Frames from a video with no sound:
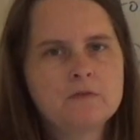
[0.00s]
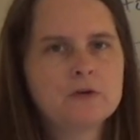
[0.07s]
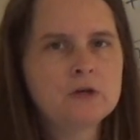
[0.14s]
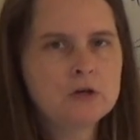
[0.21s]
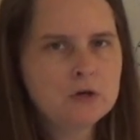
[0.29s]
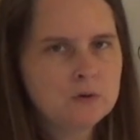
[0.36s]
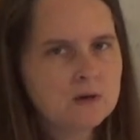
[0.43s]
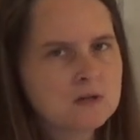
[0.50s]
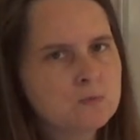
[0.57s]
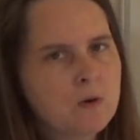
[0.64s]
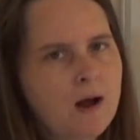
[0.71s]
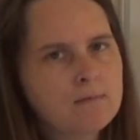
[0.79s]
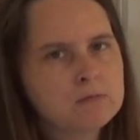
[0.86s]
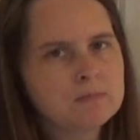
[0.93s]
for you, it's
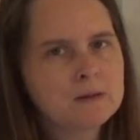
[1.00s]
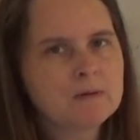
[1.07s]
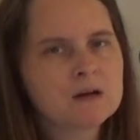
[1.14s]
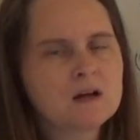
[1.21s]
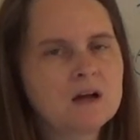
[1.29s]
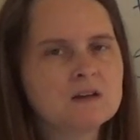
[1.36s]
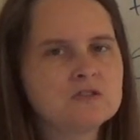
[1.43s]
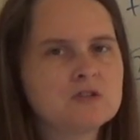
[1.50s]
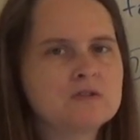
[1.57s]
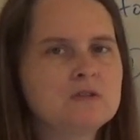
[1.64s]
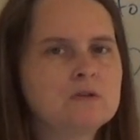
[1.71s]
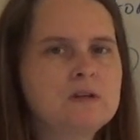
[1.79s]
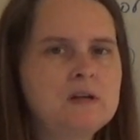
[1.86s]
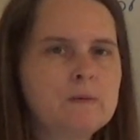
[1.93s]
probably because you
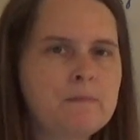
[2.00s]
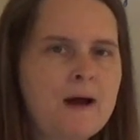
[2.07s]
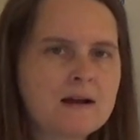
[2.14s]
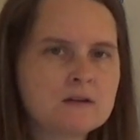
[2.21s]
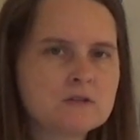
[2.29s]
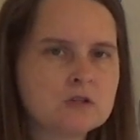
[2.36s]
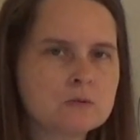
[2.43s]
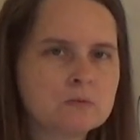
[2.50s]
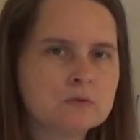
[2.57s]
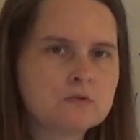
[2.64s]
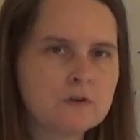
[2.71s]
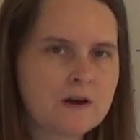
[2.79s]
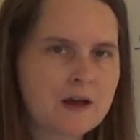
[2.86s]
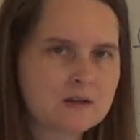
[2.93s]
still need to practice your
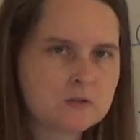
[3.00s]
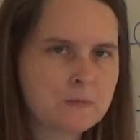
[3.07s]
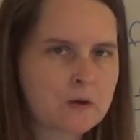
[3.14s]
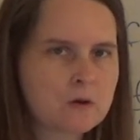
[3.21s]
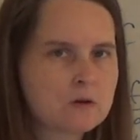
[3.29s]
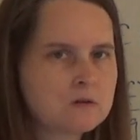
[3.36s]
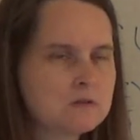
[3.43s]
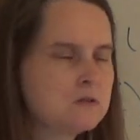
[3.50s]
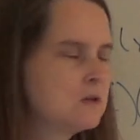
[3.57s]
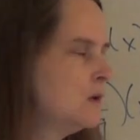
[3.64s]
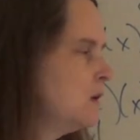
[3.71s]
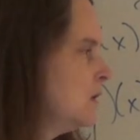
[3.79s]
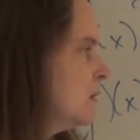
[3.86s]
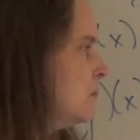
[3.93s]
rules for exponents.
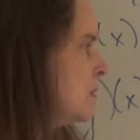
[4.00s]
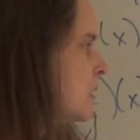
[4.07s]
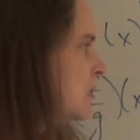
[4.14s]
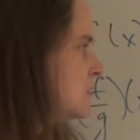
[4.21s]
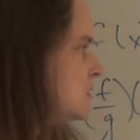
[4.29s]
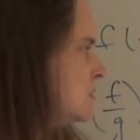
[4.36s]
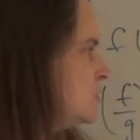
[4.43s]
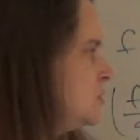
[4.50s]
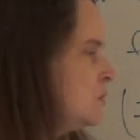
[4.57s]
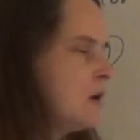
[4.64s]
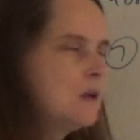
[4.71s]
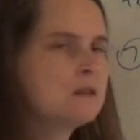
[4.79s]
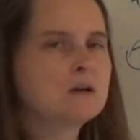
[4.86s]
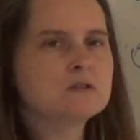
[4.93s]
Because
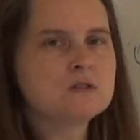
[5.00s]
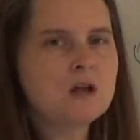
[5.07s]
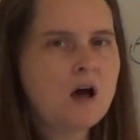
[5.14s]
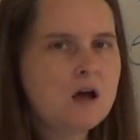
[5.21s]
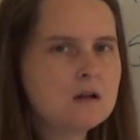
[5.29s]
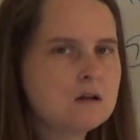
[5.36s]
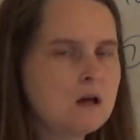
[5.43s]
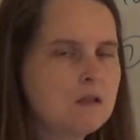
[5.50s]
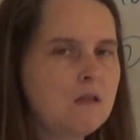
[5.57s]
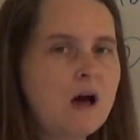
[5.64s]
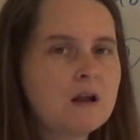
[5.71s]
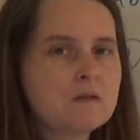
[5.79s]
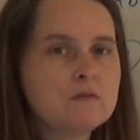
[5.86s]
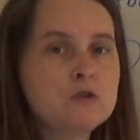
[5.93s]
there's not a
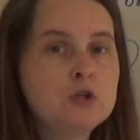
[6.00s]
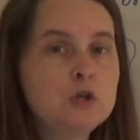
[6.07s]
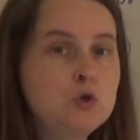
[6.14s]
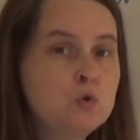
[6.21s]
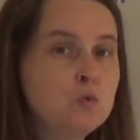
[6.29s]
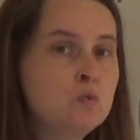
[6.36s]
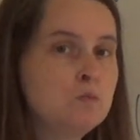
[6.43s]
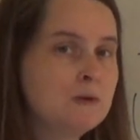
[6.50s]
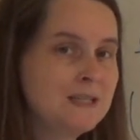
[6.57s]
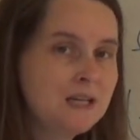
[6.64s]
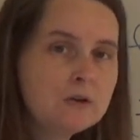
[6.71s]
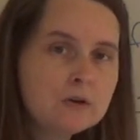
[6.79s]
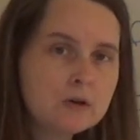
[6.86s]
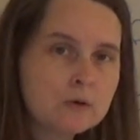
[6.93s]
lot of new
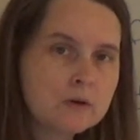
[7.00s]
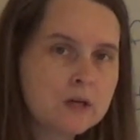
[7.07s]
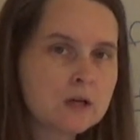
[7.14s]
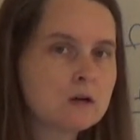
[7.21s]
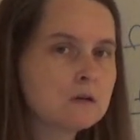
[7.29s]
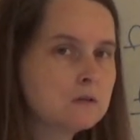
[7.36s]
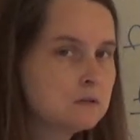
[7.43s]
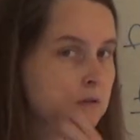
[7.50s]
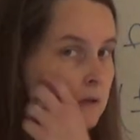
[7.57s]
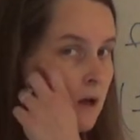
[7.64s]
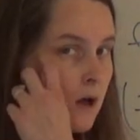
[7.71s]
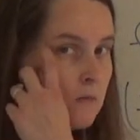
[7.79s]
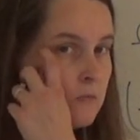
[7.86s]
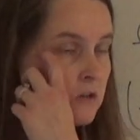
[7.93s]
material here.
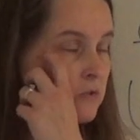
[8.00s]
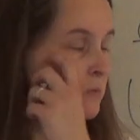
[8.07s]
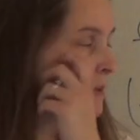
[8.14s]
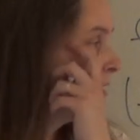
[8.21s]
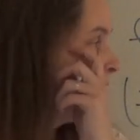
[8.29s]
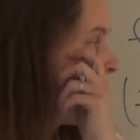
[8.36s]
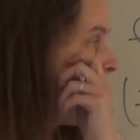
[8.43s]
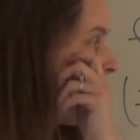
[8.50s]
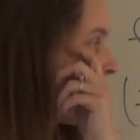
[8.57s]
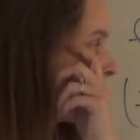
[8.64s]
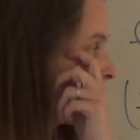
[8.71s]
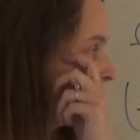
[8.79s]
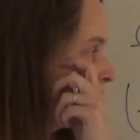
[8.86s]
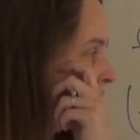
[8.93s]
There's really
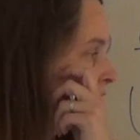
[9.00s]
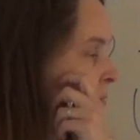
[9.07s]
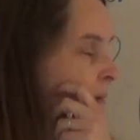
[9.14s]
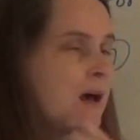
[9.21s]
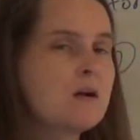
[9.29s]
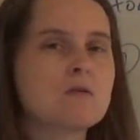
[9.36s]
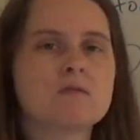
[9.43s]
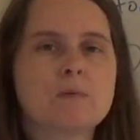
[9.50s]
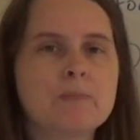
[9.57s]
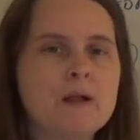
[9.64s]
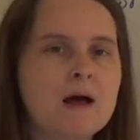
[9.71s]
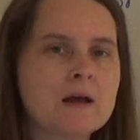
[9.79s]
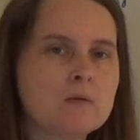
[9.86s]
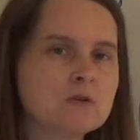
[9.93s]
not. It's just a matter of
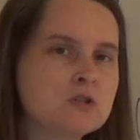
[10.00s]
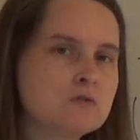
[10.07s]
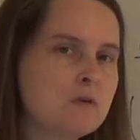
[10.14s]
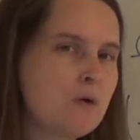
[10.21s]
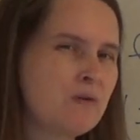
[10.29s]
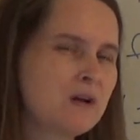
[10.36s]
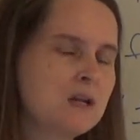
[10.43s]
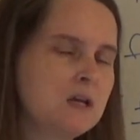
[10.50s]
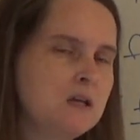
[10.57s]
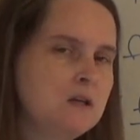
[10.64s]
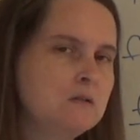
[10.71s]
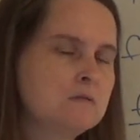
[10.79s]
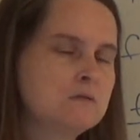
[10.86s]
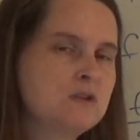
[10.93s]
applying what you've
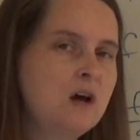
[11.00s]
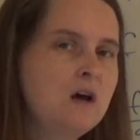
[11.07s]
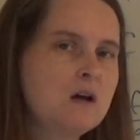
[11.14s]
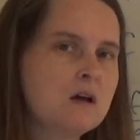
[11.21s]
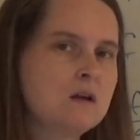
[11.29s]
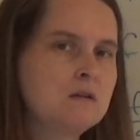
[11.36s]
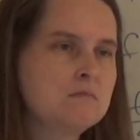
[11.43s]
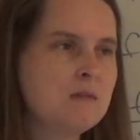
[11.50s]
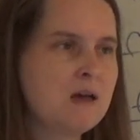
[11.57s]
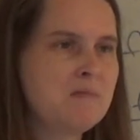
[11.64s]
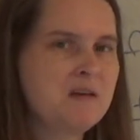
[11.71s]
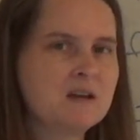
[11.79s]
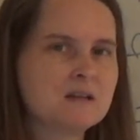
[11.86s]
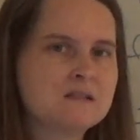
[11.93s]
already done,
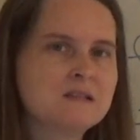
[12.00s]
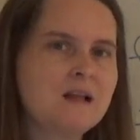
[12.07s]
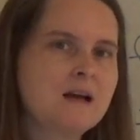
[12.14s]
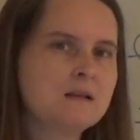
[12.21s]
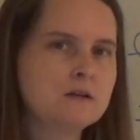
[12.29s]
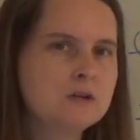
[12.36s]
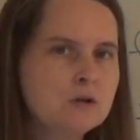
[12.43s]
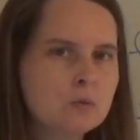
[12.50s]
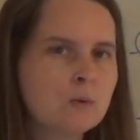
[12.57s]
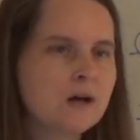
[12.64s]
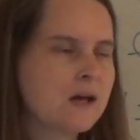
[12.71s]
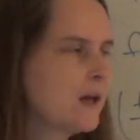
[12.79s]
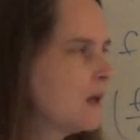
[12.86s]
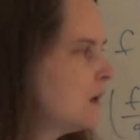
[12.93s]
maybe in a slightly new
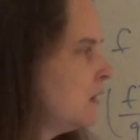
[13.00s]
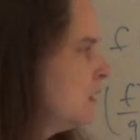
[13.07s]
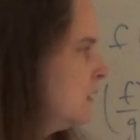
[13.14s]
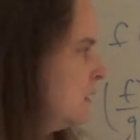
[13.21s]
way.